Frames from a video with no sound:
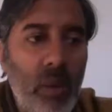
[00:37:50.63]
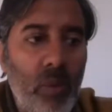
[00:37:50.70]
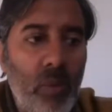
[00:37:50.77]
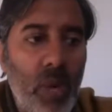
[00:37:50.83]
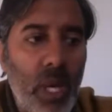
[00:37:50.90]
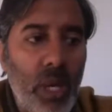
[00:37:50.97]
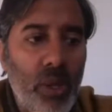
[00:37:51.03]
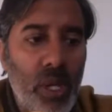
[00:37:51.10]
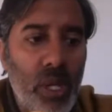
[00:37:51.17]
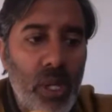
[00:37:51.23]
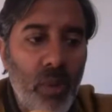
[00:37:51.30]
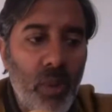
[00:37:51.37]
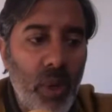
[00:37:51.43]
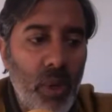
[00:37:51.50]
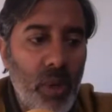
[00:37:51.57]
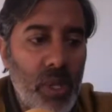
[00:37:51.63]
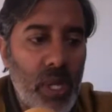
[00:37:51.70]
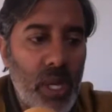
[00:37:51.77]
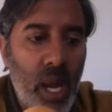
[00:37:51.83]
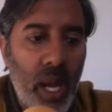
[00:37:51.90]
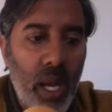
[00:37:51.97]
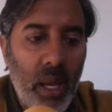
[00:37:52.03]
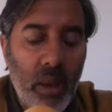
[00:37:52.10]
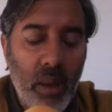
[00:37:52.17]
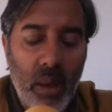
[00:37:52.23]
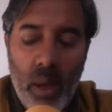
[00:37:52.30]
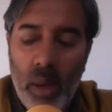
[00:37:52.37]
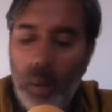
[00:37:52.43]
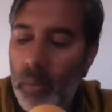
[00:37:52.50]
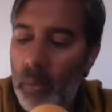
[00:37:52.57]
really interesting what you're saying.
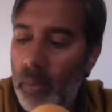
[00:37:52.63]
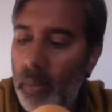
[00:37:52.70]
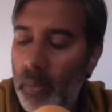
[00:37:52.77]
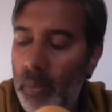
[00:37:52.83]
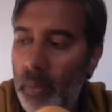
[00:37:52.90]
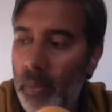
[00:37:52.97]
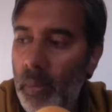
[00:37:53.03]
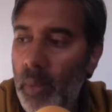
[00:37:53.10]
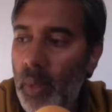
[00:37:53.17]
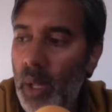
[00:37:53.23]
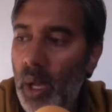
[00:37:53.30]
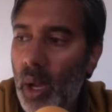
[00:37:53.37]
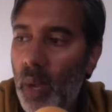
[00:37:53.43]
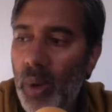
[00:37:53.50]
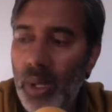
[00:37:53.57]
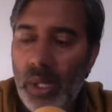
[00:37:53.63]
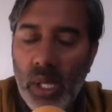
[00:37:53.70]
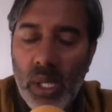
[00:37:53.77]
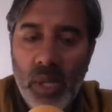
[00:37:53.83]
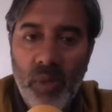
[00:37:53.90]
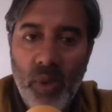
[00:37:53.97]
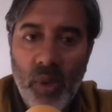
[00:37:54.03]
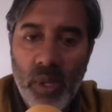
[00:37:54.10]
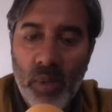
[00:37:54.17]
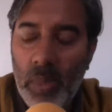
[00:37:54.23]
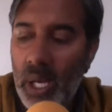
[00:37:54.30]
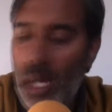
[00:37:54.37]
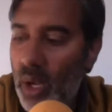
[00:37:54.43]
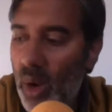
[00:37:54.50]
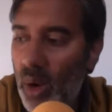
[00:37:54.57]
I once interviewed Sir
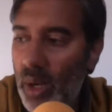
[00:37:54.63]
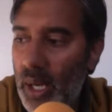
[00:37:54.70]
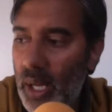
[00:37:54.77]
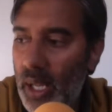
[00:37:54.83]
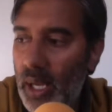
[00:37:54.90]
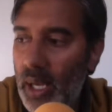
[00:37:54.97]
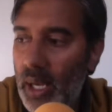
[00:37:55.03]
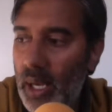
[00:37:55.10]
Billy Connolly